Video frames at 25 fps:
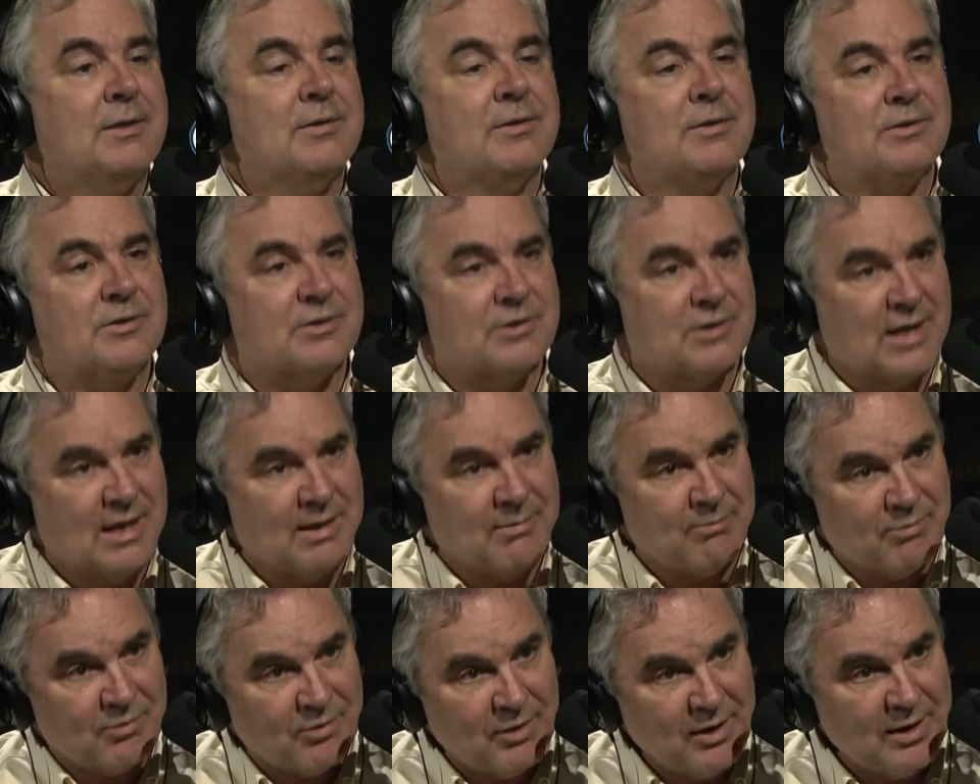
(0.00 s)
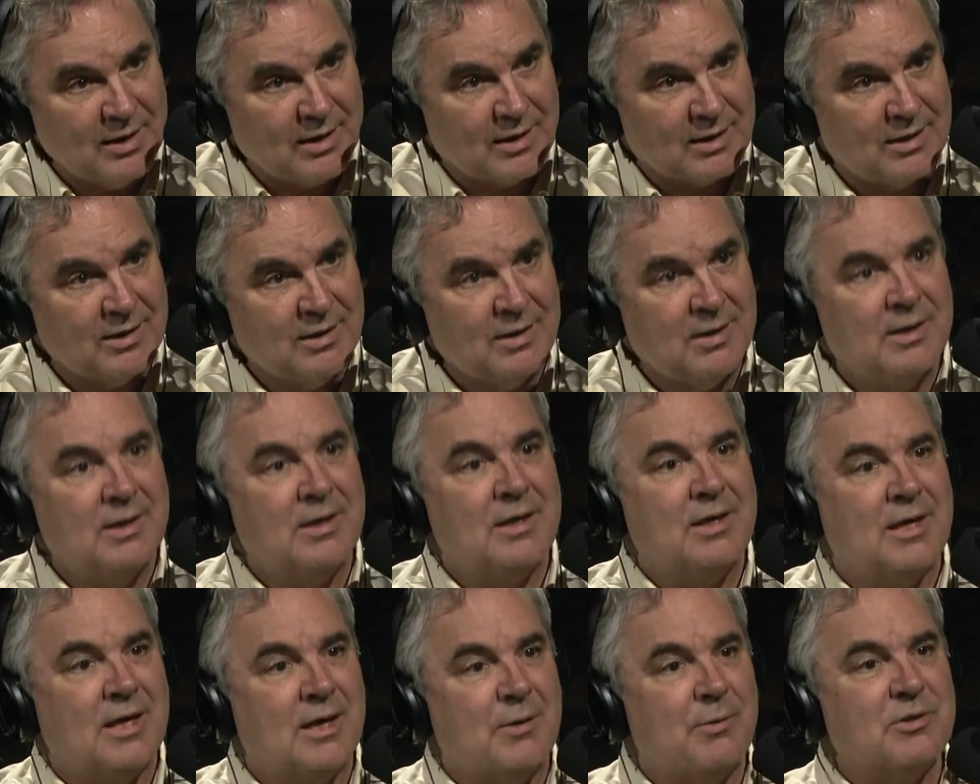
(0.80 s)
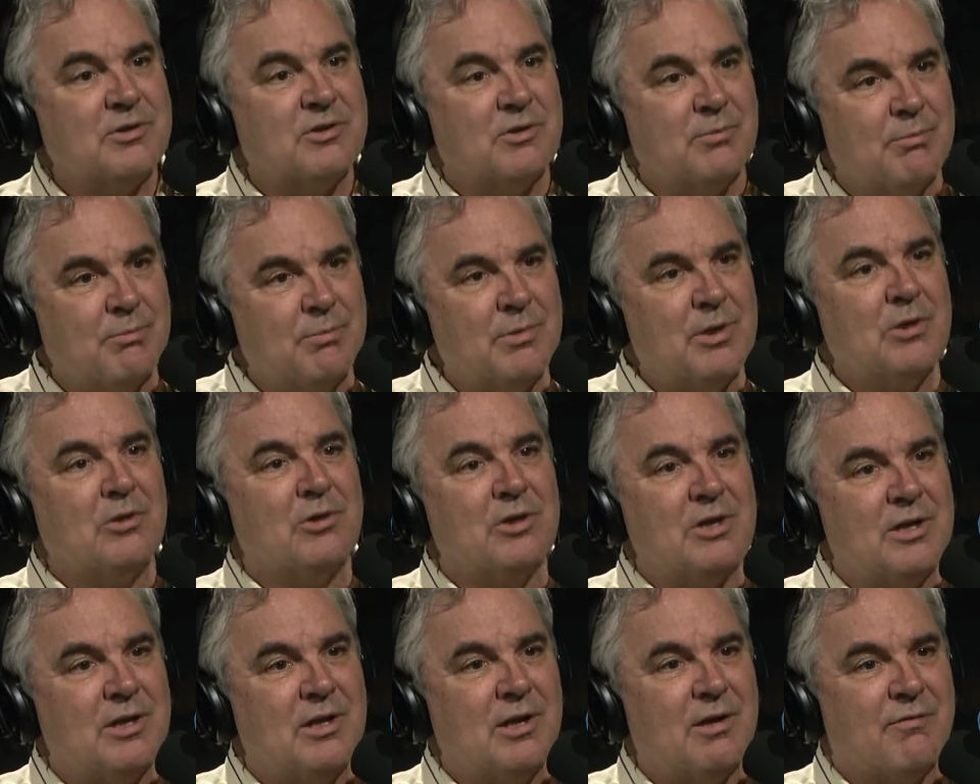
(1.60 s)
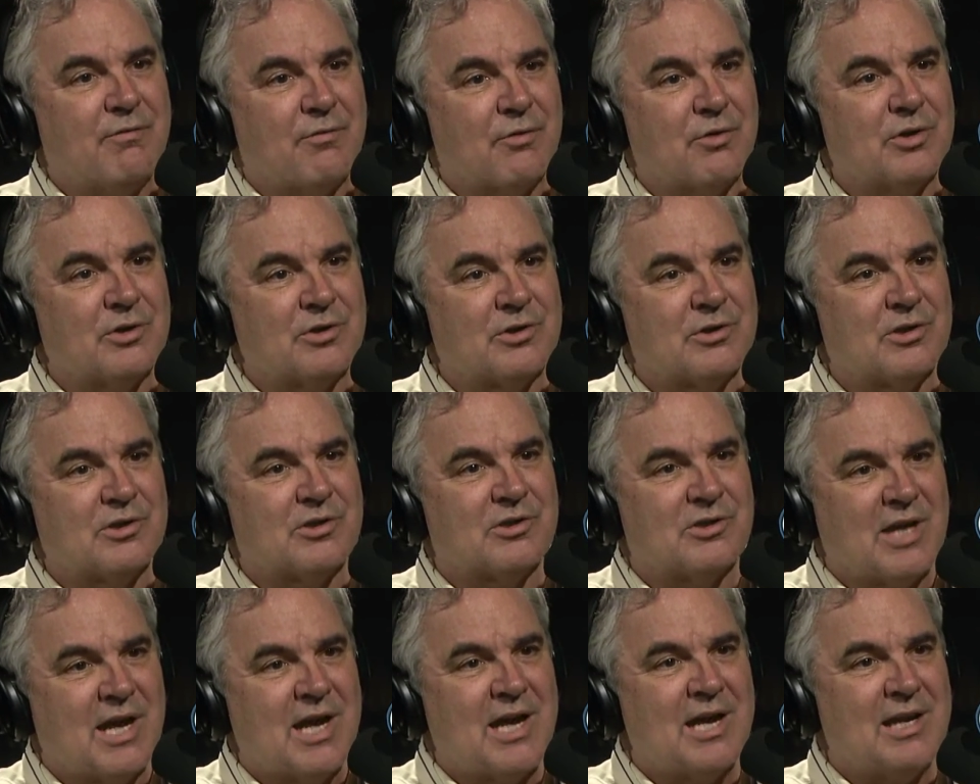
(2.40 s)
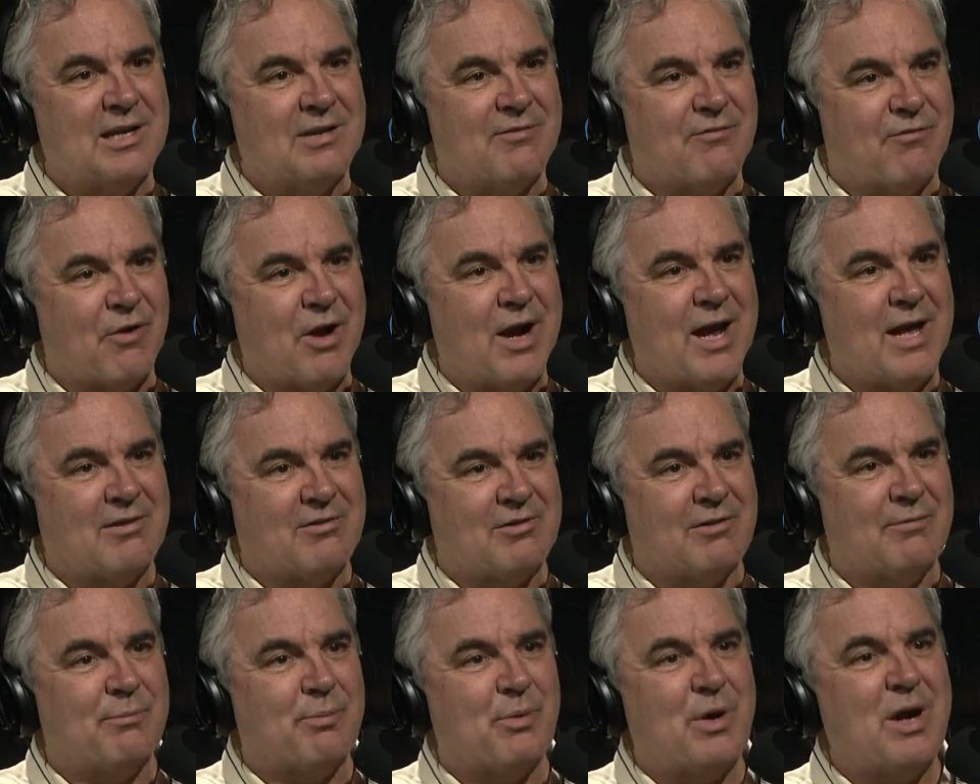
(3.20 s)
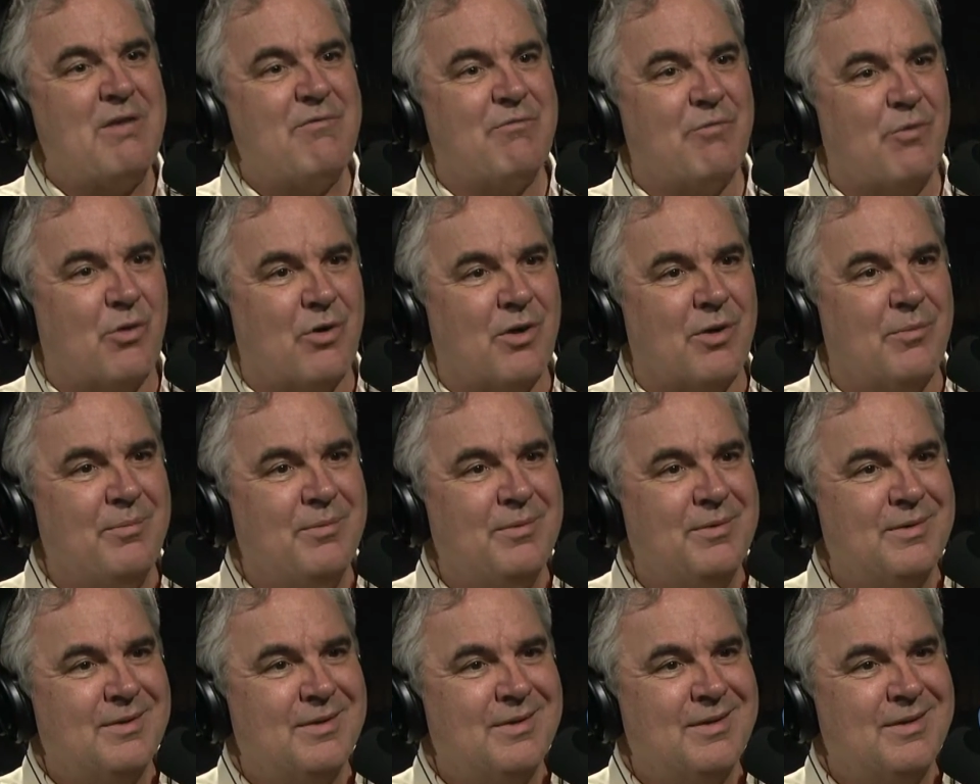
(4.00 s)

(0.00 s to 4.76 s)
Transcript: The same thing. It wasn't merely enough for us to stay in France and pray for them.